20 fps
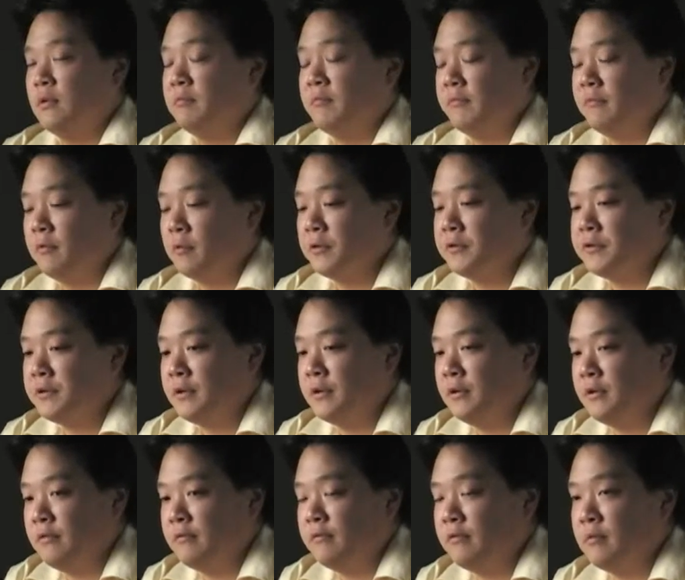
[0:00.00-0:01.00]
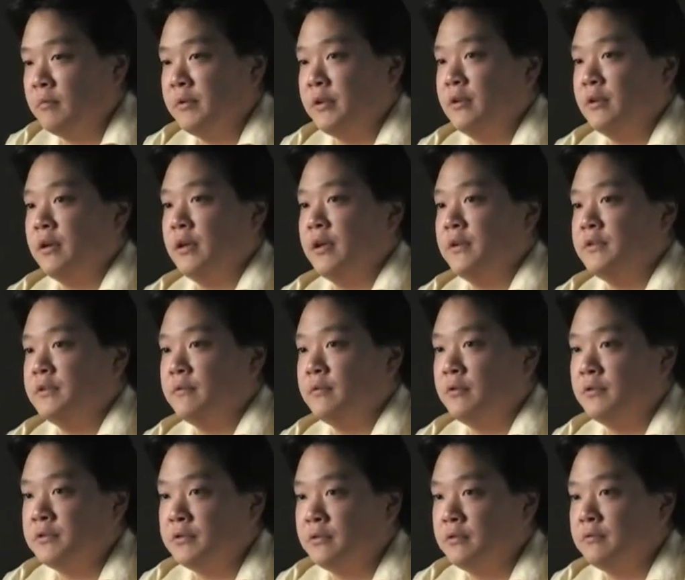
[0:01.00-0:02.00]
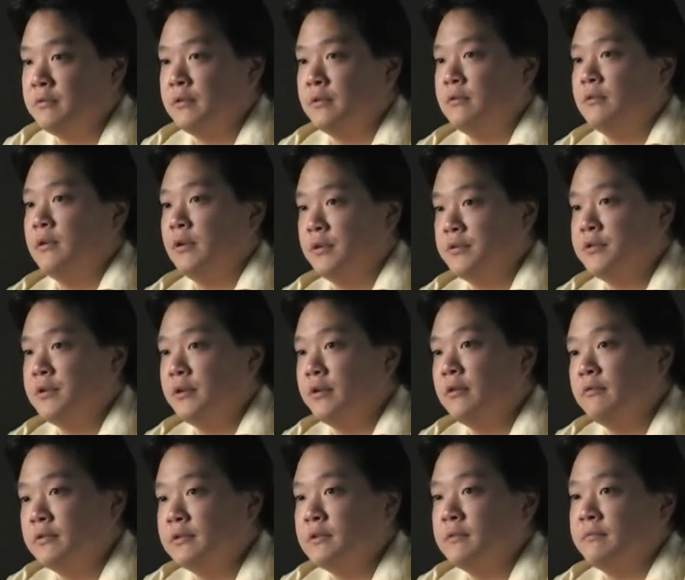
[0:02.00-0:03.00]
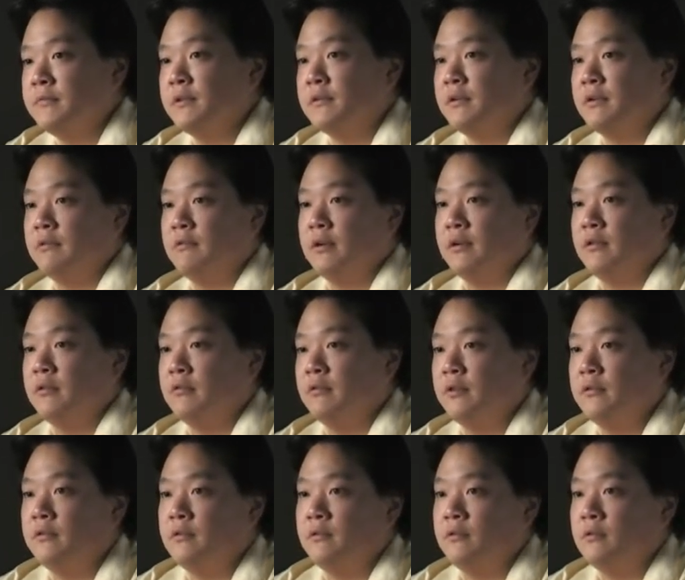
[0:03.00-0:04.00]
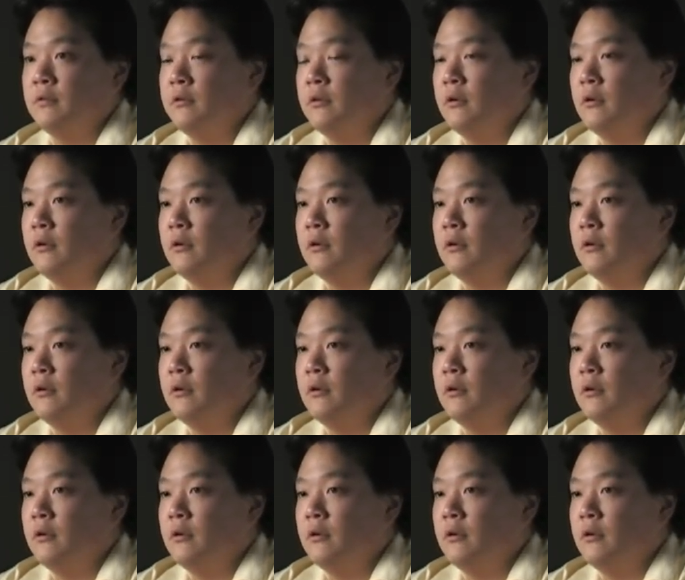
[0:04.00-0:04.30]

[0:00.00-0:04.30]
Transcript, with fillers: I've been fortunate, and from a young age, I've always known that engineering was something that I wanted to go into.